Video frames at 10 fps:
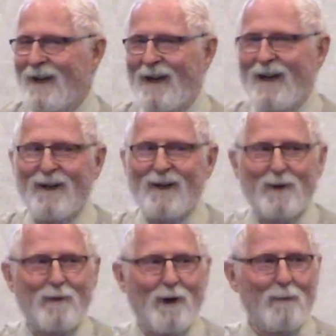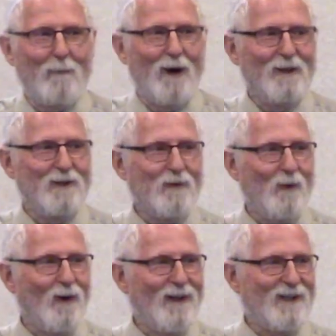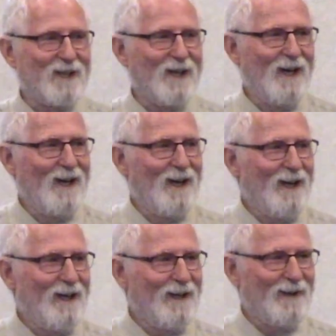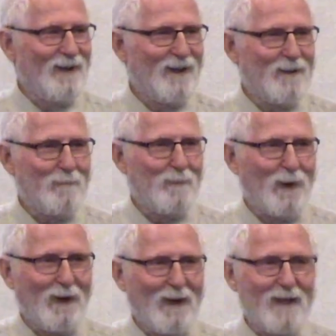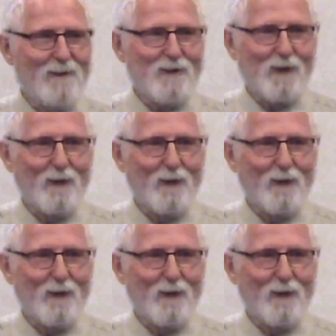I love Armand's voice. He believes those